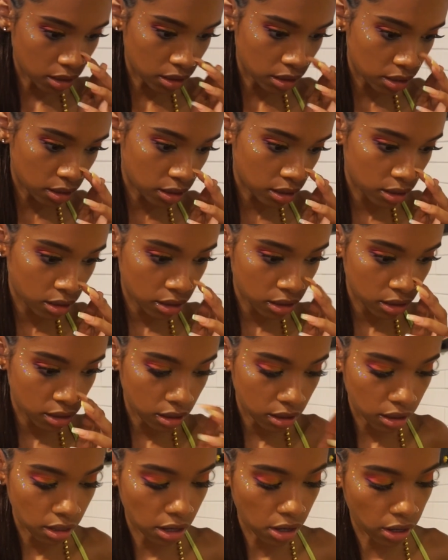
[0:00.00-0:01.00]

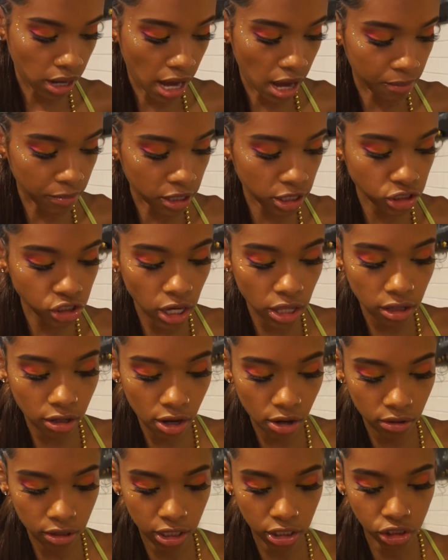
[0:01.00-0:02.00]
Okay, I'm gonna try the
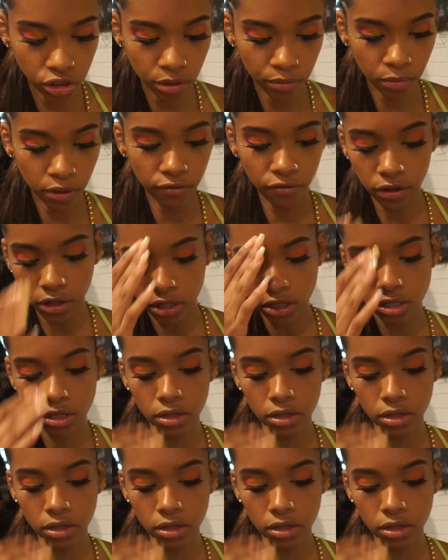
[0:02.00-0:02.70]
coconut shrimp one first.